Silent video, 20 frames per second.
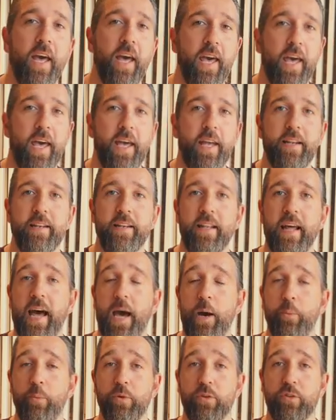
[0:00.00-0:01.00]
and
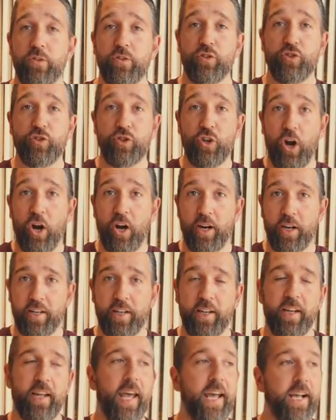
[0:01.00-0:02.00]
I would start
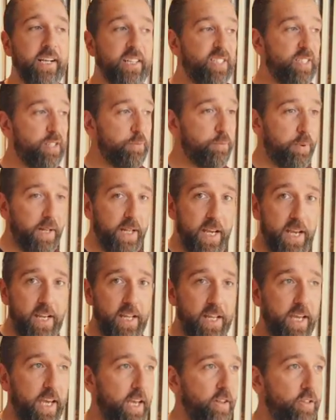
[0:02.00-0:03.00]

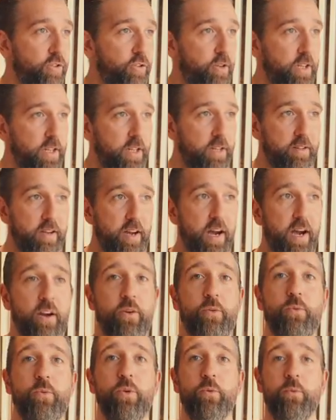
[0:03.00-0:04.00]
explaining it to the
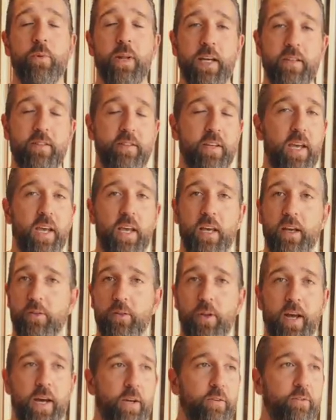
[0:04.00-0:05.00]
entire room, like saying
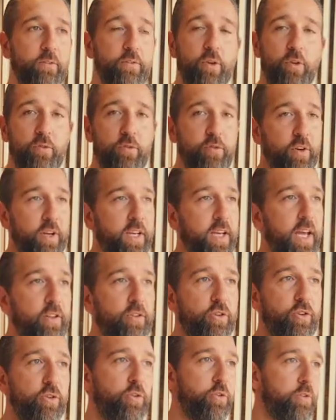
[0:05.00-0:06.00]
don't forget
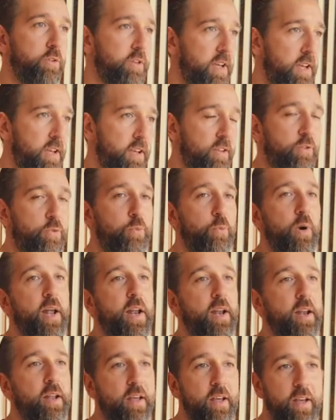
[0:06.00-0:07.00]
to do this
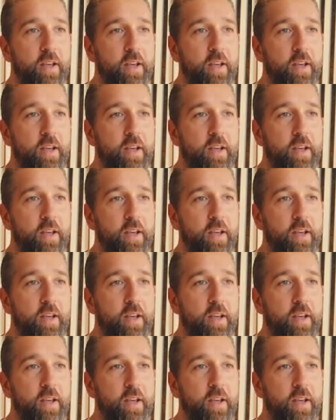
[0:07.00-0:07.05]
when